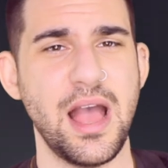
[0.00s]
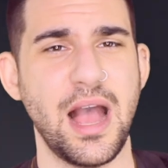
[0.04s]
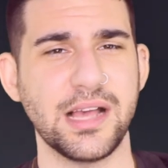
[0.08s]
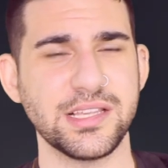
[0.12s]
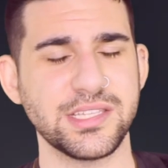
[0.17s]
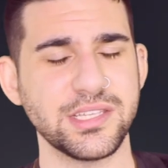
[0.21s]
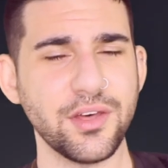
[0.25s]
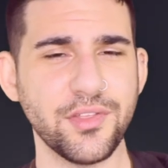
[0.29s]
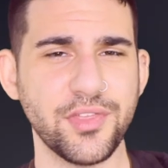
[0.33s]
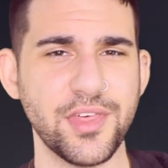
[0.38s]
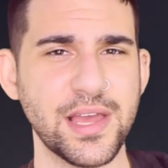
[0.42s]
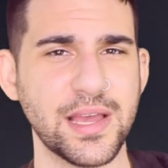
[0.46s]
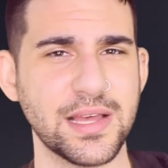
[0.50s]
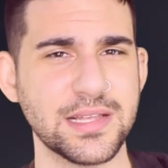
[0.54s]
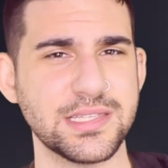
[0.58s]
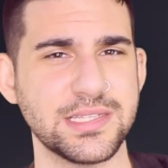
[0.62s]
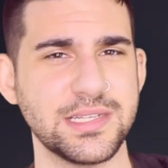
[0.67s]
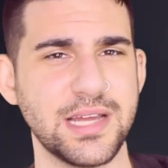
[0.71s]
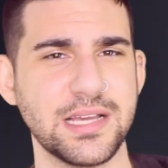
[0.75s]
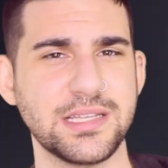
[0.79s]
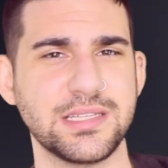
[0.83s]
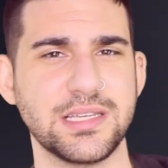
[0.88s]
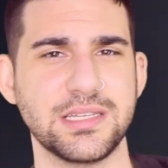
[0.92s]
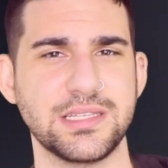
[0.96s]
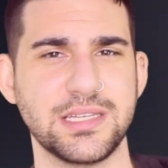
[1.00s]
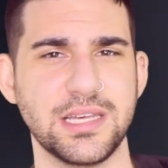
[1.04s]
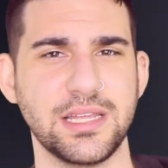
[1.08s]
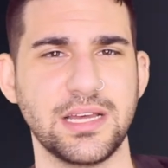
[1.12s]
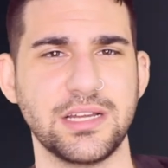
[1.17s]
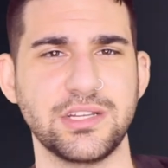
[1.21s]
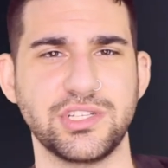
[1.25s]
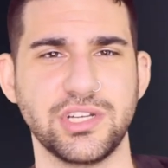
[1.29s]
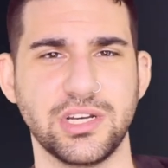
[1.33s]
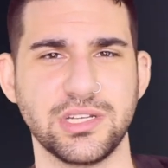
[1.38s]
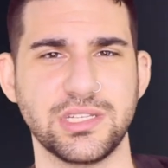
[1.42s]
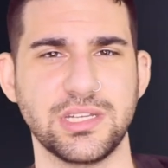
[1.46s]
I still think it's nice to see
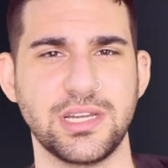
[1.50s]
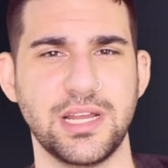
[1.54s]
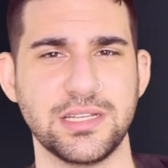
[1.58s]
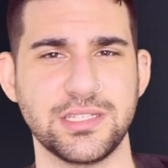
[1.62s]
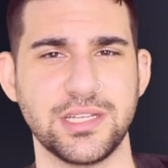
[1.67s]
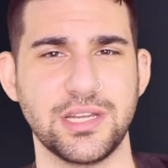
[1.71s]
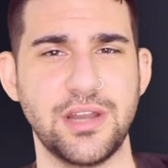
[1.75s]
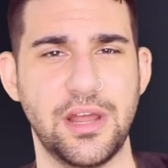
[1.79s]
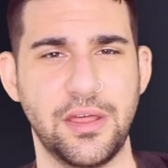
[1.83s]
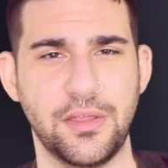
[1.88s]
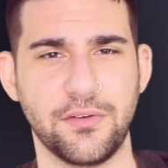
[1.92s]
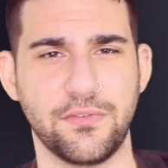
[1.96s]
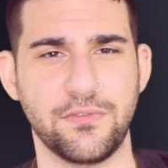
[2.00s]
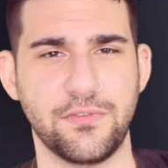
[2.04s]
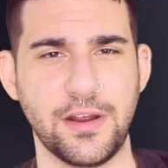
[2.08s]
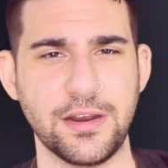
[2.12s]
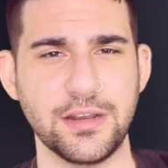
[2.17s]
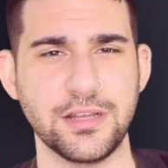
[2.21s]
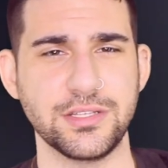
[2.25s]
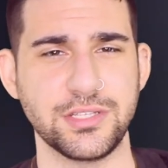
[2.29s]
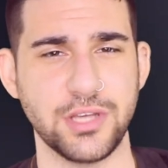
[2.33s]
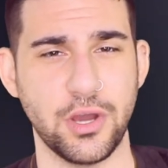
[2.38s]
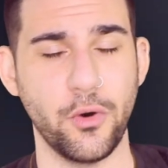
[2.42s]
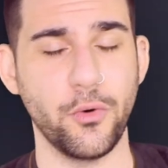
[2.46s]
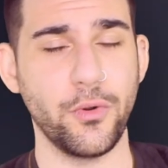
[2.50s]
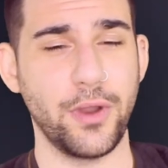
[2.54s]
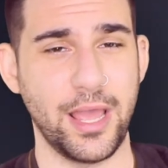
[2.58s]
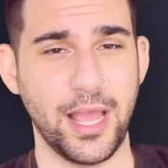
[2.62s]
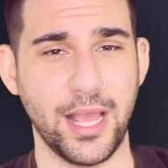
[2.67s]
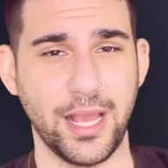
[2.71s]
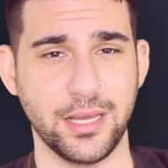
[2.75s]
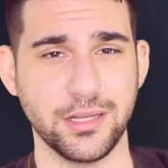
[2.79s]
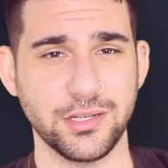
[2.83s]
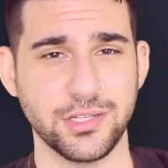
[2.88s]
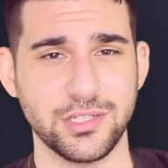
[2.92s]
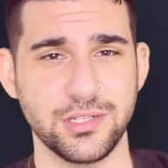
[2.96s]
that Justin has another friend his own
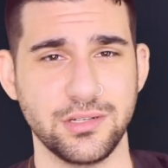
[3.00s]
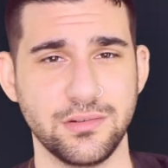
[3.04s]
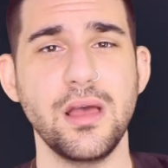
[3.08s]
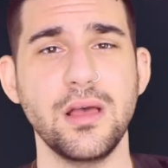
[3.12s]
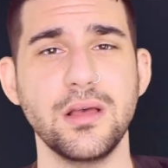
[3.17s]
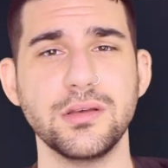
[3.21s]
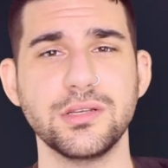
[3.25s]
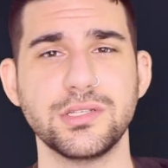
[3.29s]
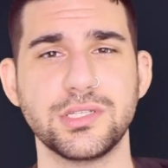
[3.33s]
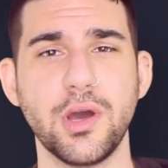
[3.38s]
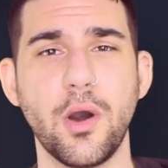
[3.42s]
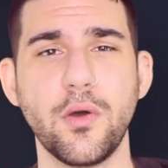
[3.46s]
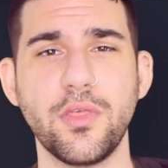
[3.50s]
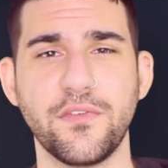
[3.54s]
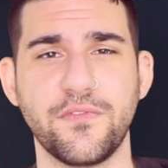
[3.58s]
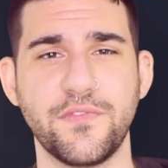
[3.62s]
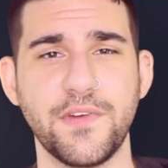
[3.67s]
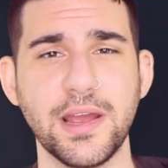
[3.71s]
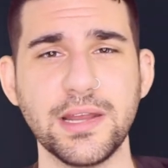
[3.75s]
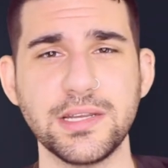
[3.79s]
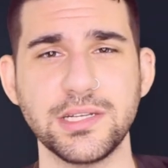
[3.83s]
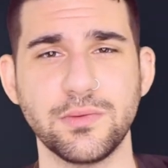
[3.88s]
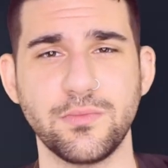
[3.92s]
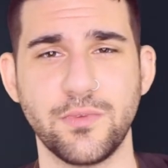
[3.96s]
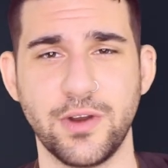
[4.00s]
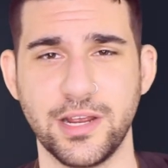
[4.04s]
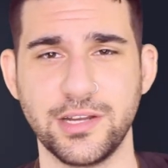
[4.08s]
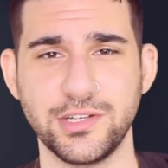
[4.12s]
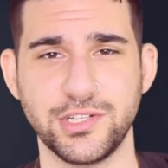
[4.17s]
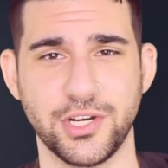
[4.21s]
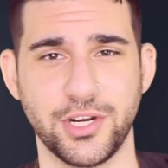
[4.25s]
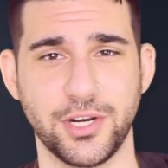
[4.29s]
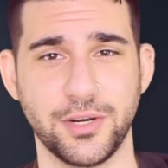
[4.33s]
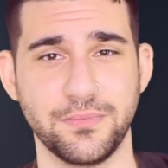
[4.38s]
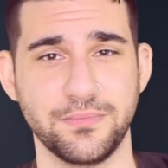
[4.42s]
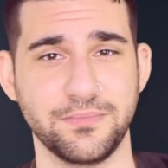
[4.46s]
age. So the Phantom
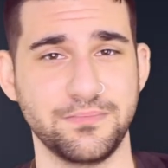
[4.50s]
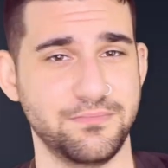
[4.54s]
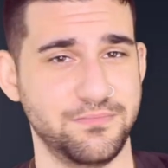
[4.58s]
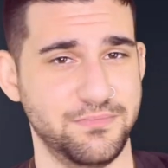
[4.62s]
Ranger.